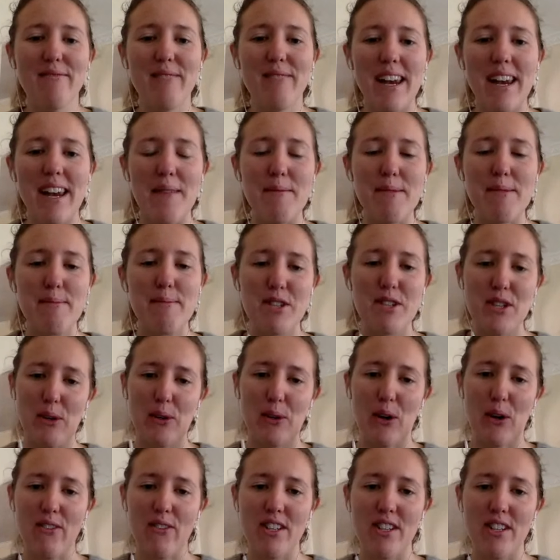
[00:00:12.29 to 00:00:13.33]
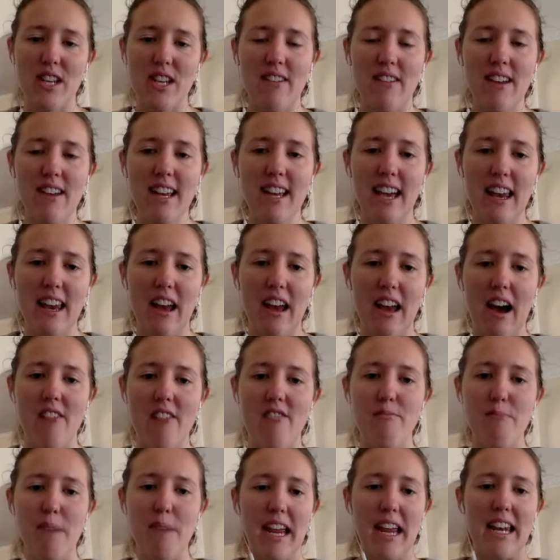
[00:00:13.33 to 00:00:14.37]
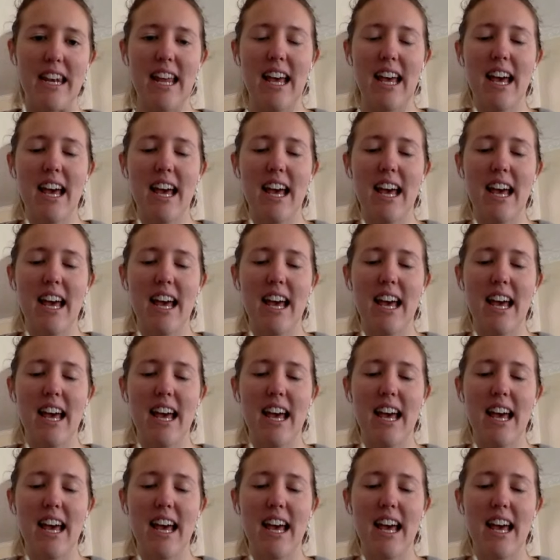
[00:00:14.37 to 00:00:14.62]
My name's Michelle Kovacevic and I've been